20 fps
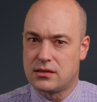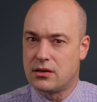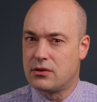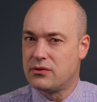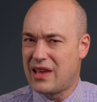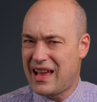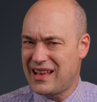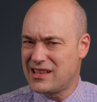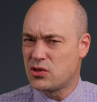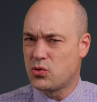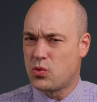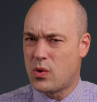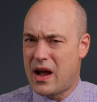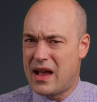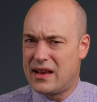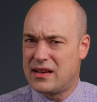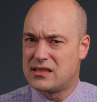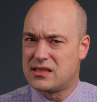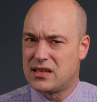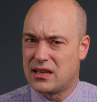So that's
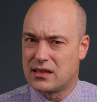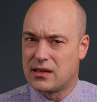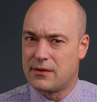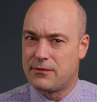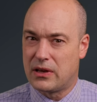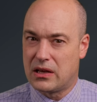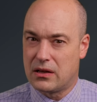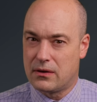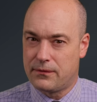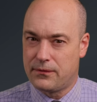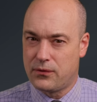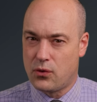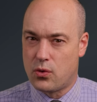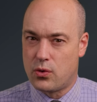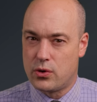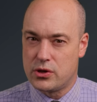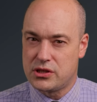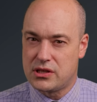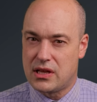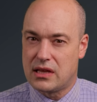quite a significant
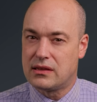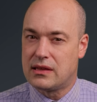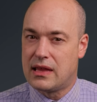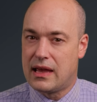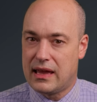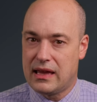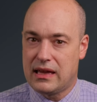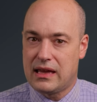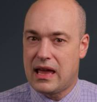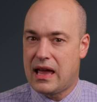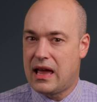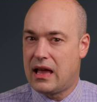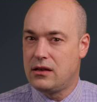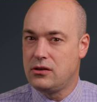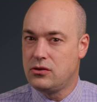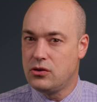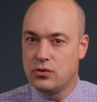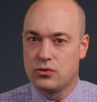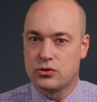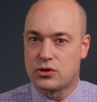force that they can
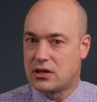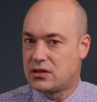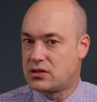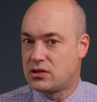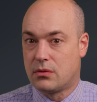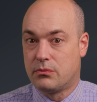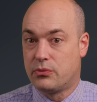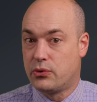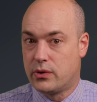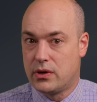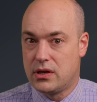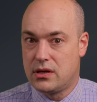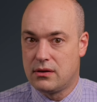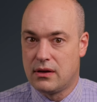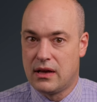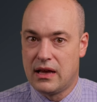use at some point.